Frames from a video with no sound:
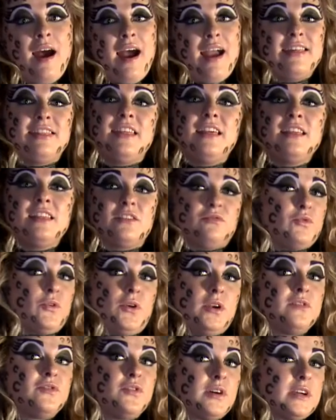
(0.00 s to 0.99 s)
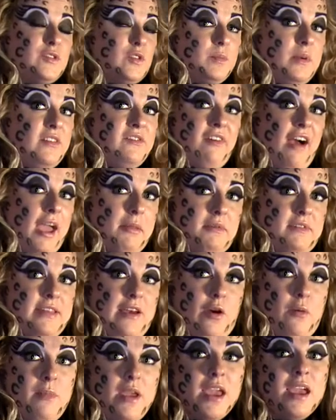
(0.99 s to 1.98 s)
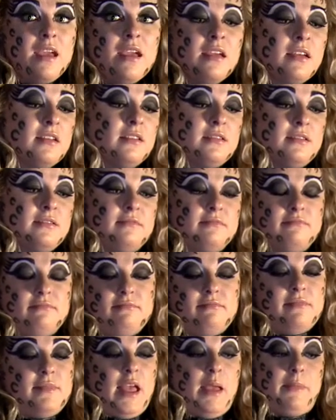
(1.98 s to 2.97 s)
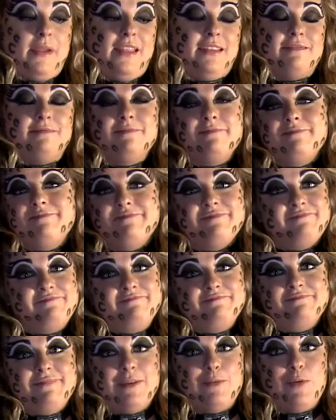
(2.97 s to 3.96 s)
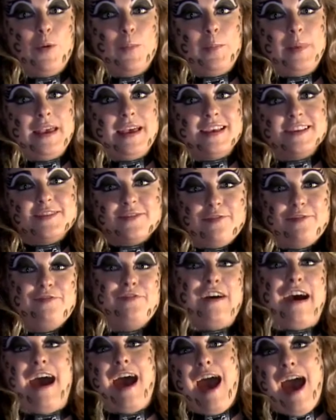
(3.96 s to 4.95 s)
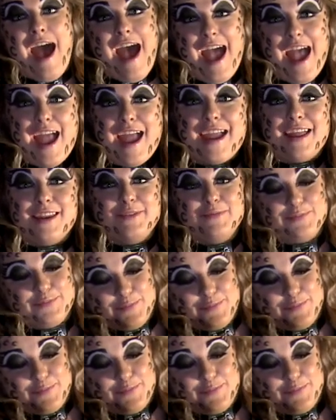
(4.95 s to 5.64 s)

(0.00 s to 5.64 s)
I think that Ronan Force will be fine without me. I mean, they won't be as fine.